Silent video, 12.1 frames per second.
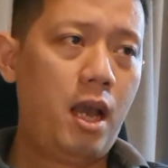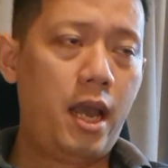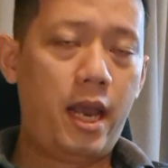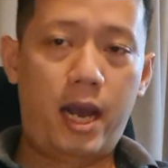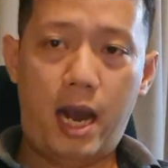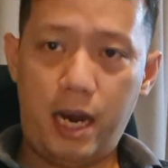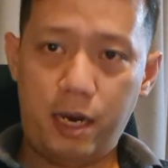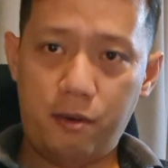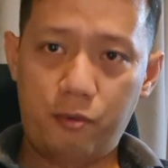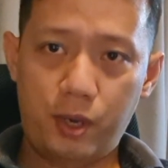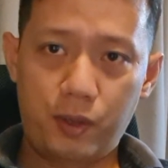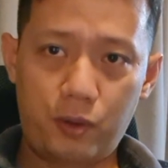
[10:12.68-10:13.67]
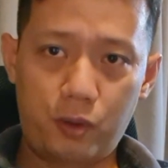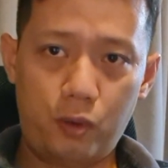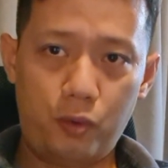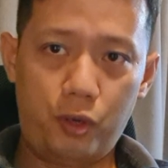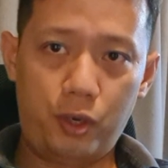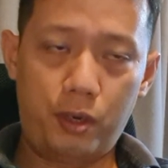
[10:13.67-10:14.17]
and higher
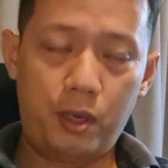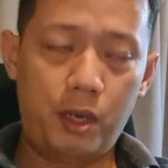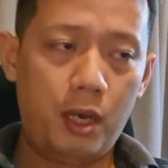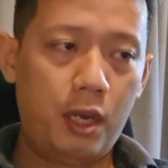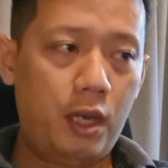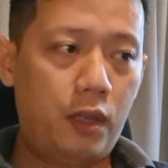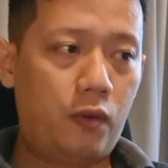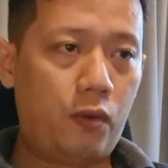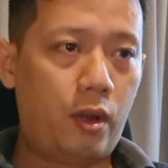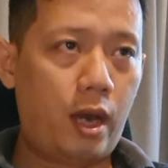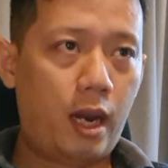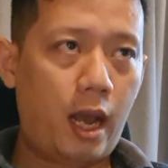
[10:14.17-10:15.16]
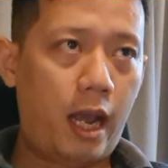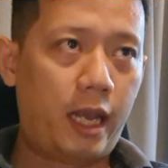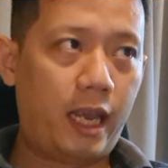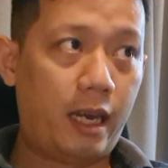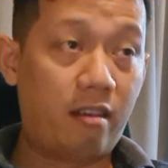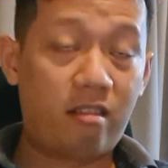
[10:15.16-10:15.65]
resolution so that I
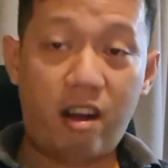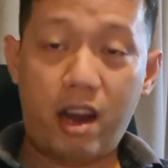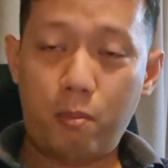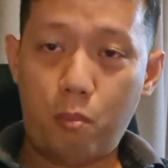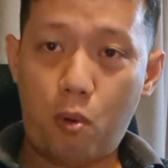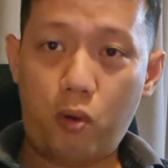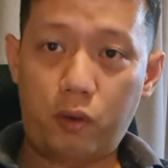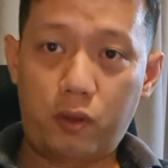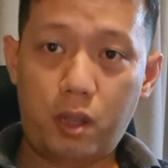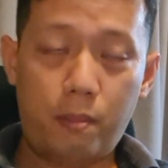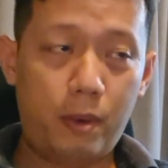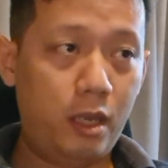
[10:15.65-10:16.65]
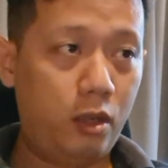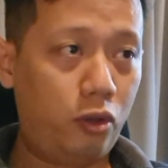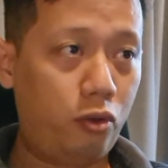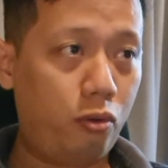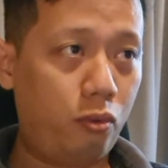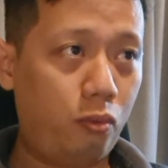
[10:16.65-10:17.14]
can crank more stuff
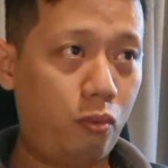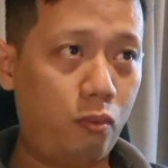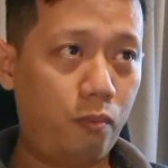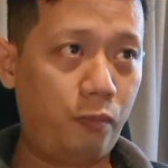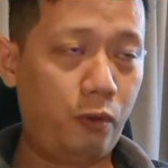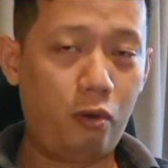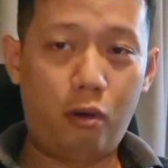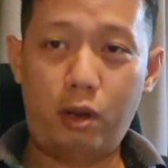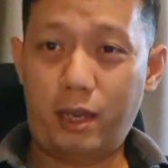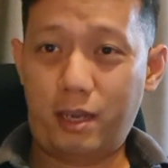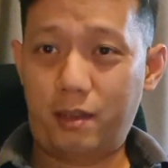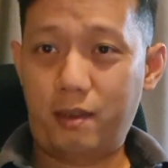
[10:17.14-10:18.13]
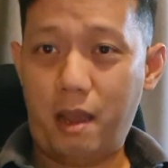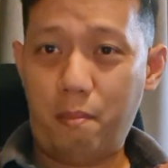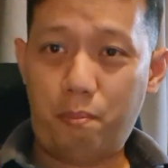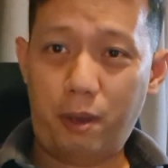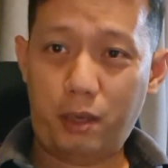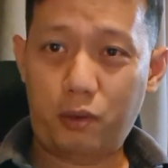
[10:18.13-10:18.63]
into, you know, like a
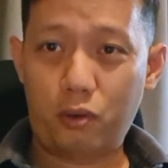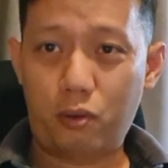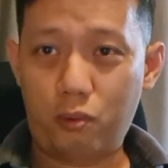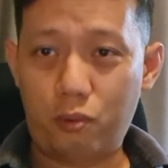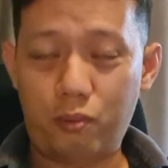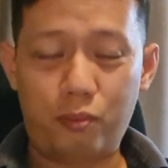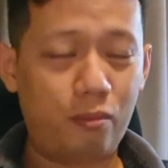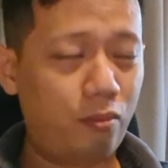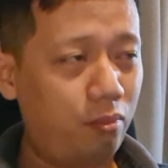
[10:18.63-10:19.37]
same pixel,